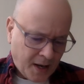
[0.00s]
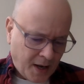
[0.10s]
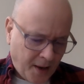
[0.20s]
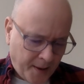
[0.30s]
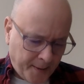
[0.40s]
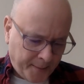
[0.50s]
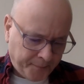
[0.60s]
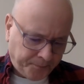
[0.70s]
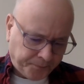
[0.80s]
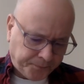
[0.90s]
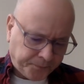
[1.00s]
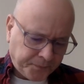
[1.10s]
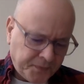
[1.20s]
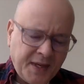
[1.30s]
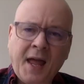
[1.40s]
Um...
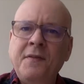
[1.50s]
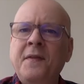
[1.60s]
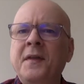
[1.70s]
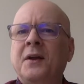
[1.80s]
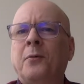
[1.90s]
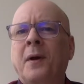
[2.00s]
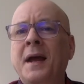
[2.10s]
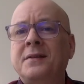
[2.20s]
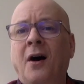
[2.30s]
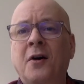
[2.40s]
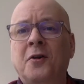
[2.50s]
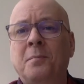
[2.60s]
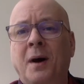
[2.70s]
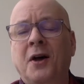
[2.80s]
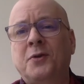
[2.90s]
And then the Great Honored
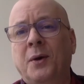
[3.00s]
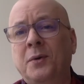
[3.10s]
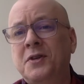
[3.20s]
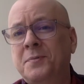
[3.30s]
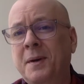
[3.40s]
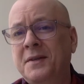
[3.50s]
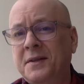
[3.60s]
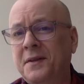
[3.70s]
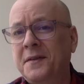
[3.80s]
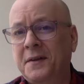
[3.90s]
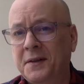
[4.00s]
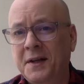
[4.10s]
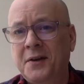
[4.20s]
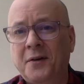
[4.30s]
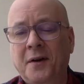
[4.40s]
Matre, which is basically the
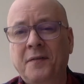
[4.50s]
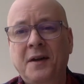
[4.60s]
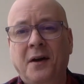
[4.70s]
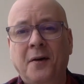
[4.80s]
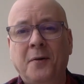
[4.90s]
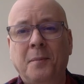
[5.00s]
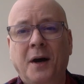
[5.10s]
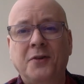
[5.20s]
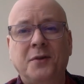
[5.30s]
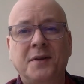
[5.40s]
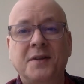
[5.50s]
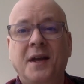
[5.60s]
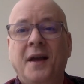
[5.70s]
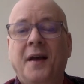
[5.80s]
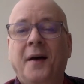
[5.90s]
leader of the Honored Matres.
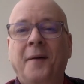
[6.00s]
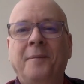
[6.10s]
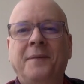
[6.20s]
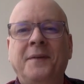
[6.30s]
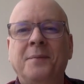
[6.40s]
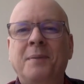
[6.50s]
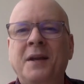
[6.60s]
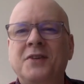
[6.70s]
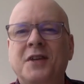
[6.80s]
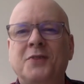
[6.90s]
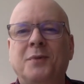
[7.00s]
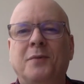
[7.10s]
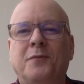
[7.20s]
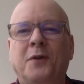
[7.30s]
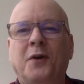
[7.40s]
Um, the Bene Gesserit
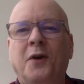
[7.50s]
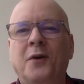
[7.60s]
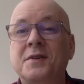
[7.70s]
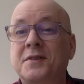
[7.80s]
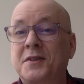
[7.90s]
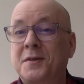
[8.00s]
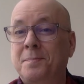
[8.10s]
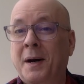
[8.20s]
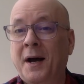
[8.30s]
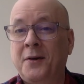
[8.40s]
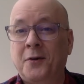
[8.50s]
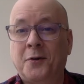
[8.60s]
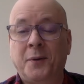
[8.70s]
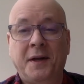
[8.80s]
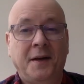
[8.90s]
refer to her as the Spider
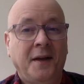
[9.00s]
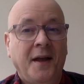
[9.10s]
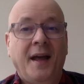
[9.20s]
Queen.